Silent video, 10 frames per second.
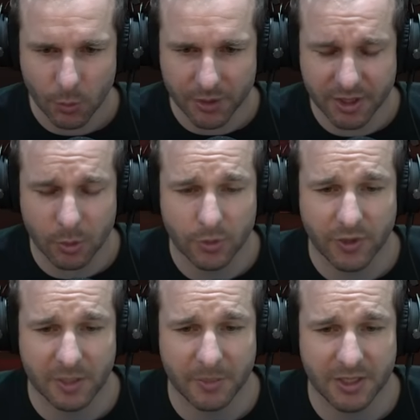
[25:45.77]
One thing I
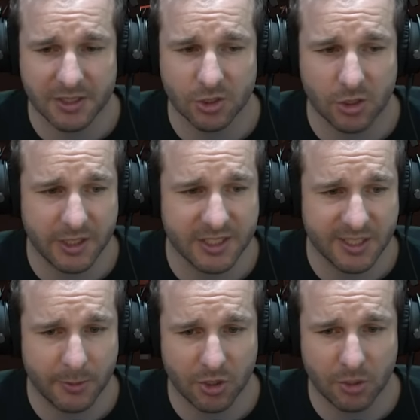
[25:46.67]
would recommend is don't let your
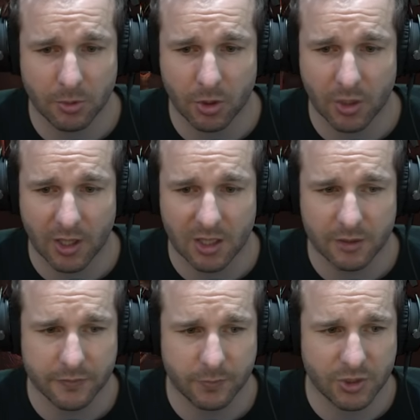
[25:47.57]
stamina go below
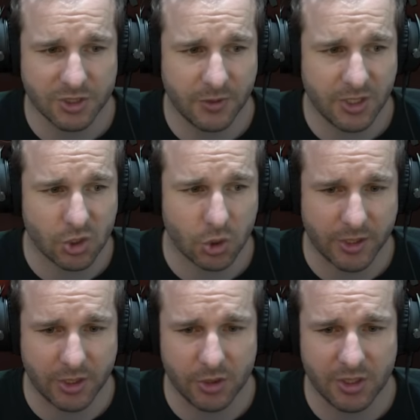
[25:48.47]
half, because if you get
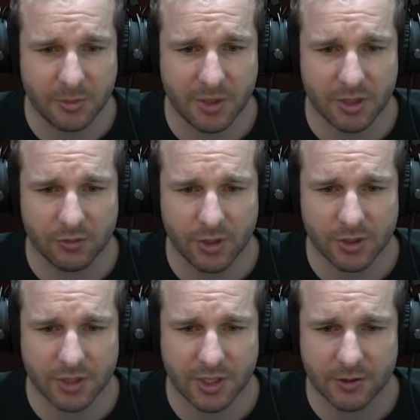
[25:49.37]
shot at, you need to be able to
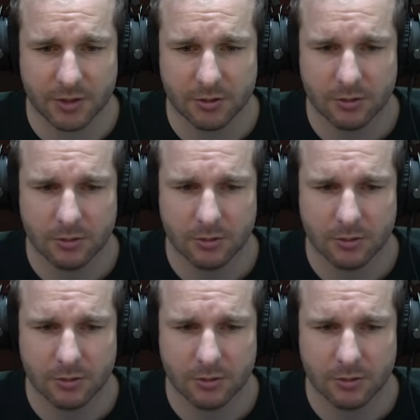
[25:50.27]
run to cover.